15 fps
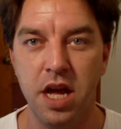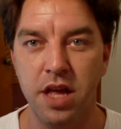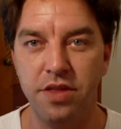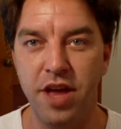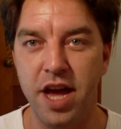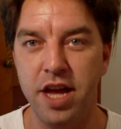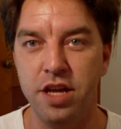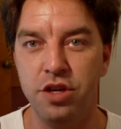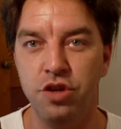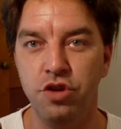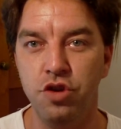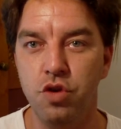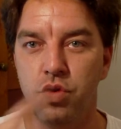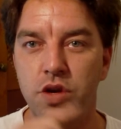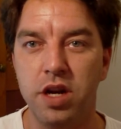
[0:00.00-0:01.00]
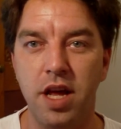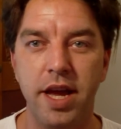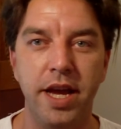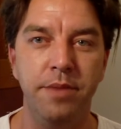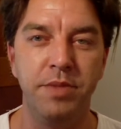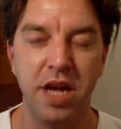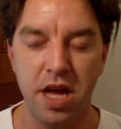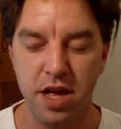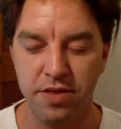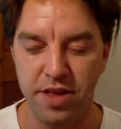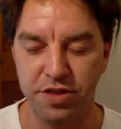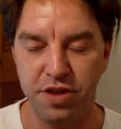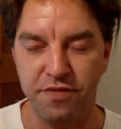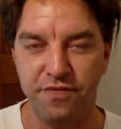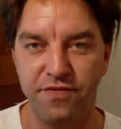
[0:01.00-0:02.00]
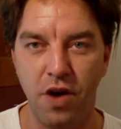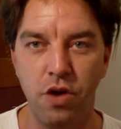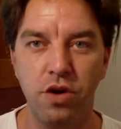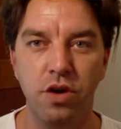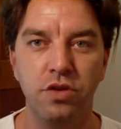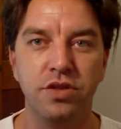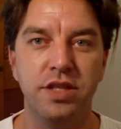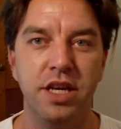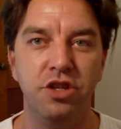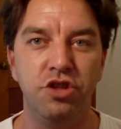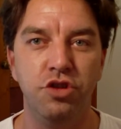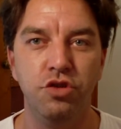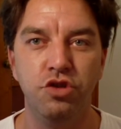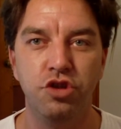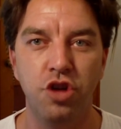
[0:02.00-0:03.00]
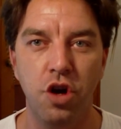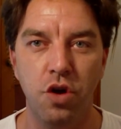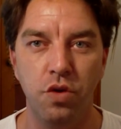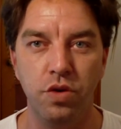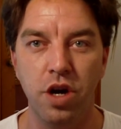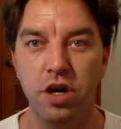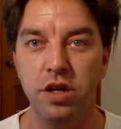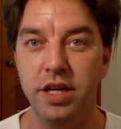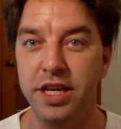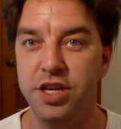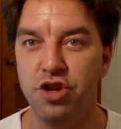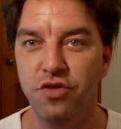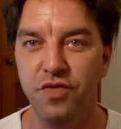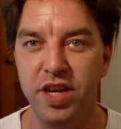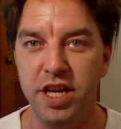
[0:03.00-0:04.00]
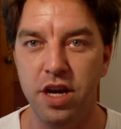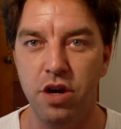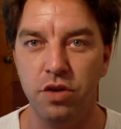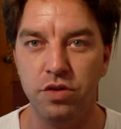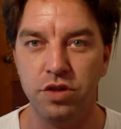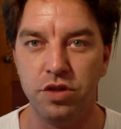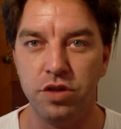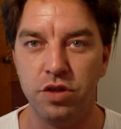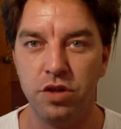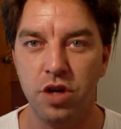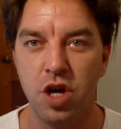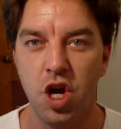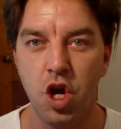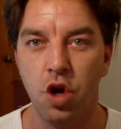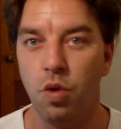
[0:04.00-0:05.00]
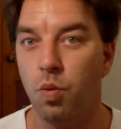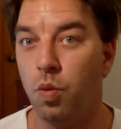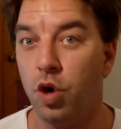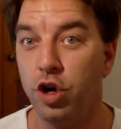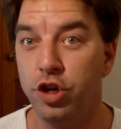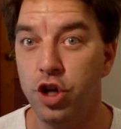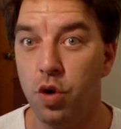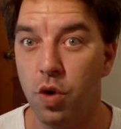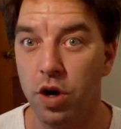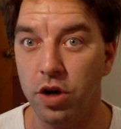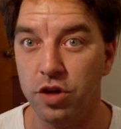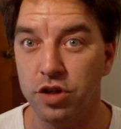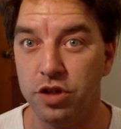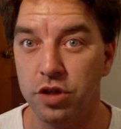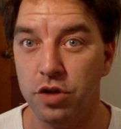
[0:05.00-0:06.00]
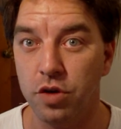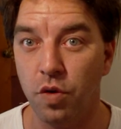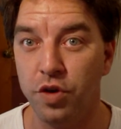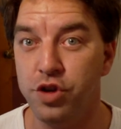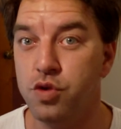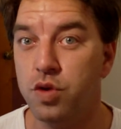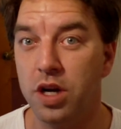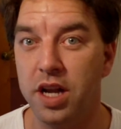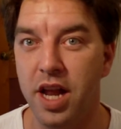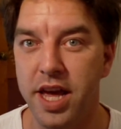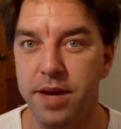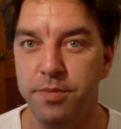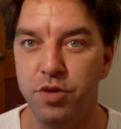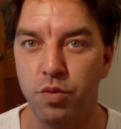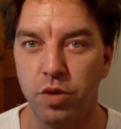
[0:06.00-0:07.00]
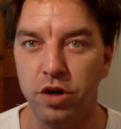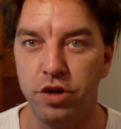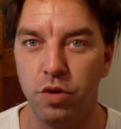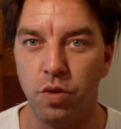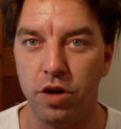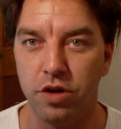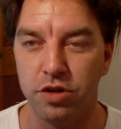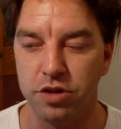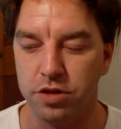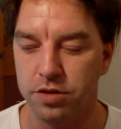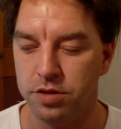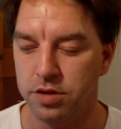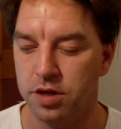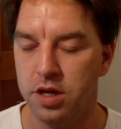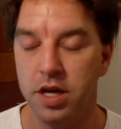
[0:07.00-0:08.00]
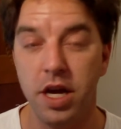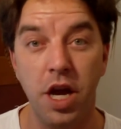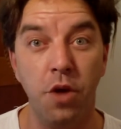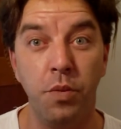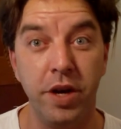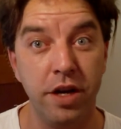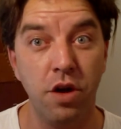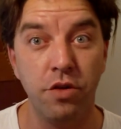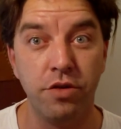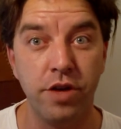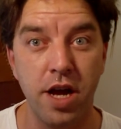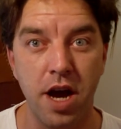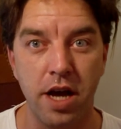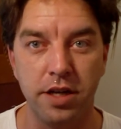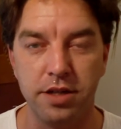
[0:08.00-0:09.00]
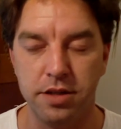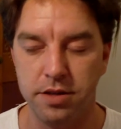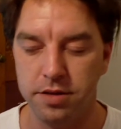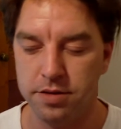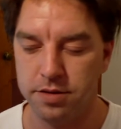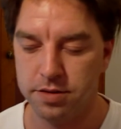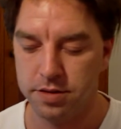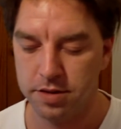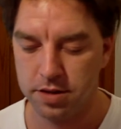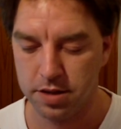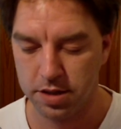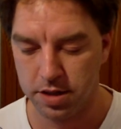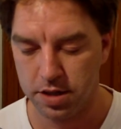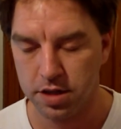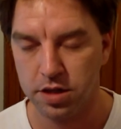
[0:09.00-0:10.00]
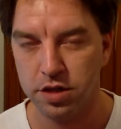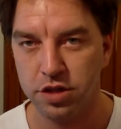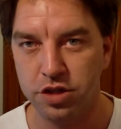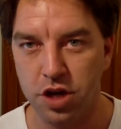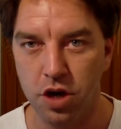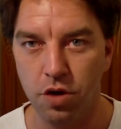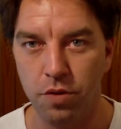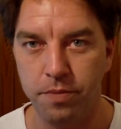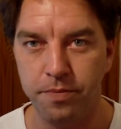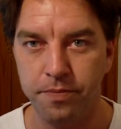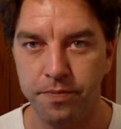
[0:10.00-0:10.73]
That you claimed that the photos that you showed in your videos were yours, or you claimed were yours. And we know they're not. So,